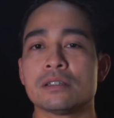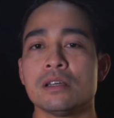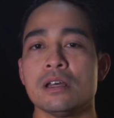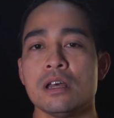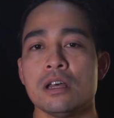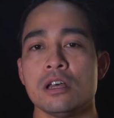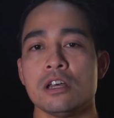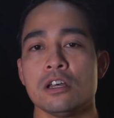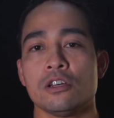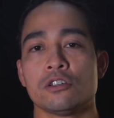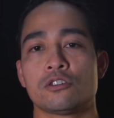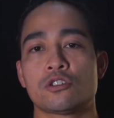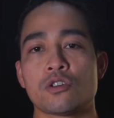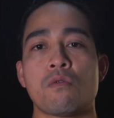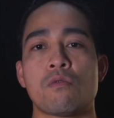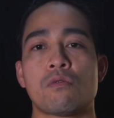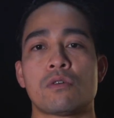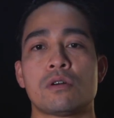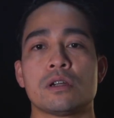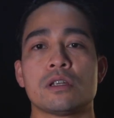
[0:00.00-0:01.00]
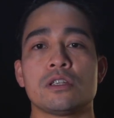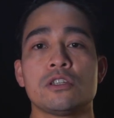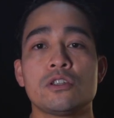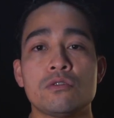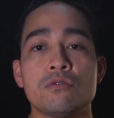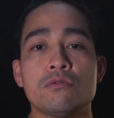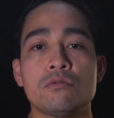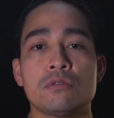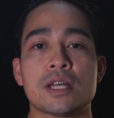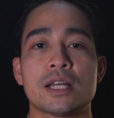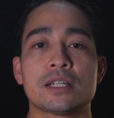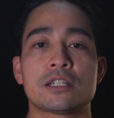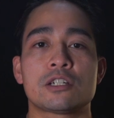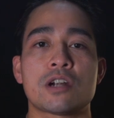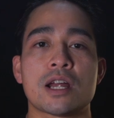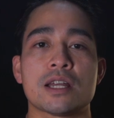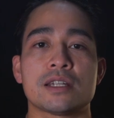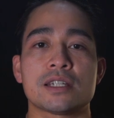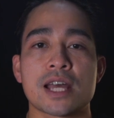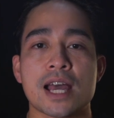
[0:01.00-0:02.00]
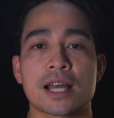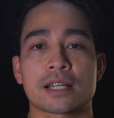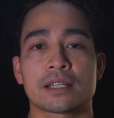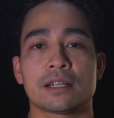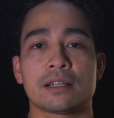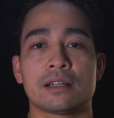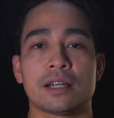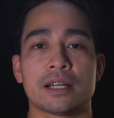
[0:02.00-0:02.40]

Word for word: So for you that's transacting